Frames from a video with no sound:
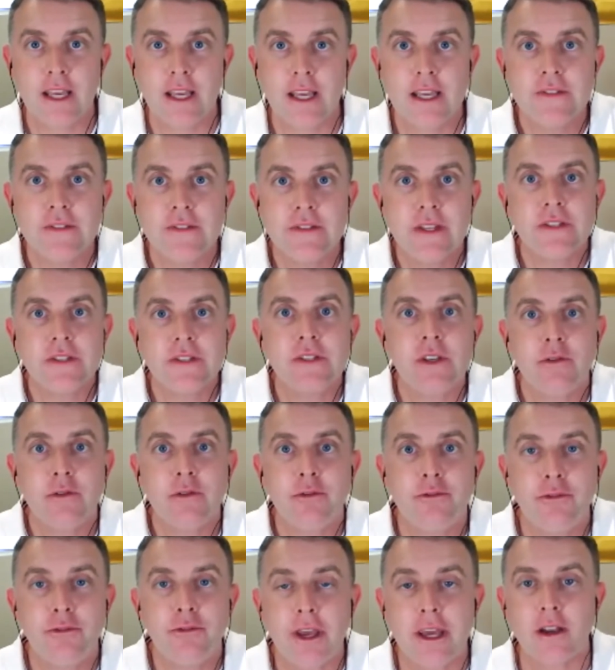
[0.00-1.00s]
Is this a
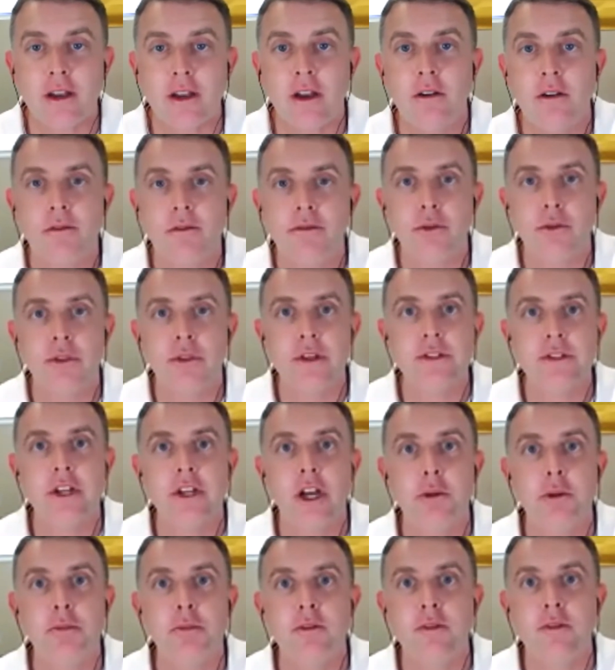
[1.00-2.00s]
fit for this
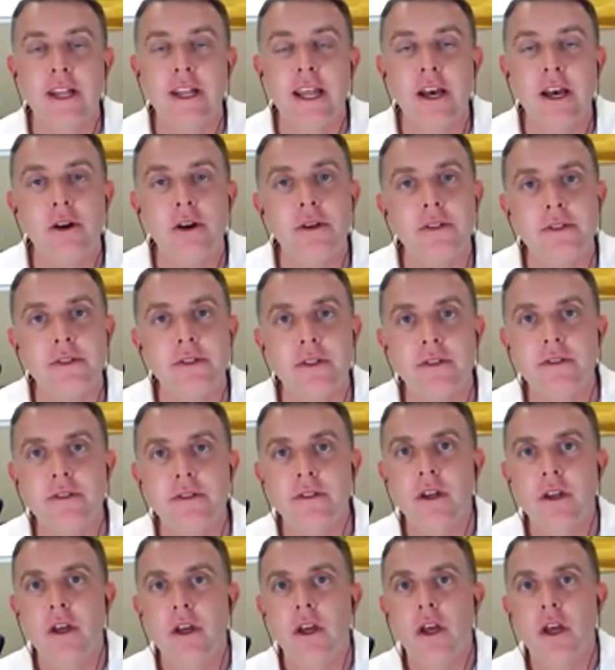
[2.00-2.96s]
type of analysis?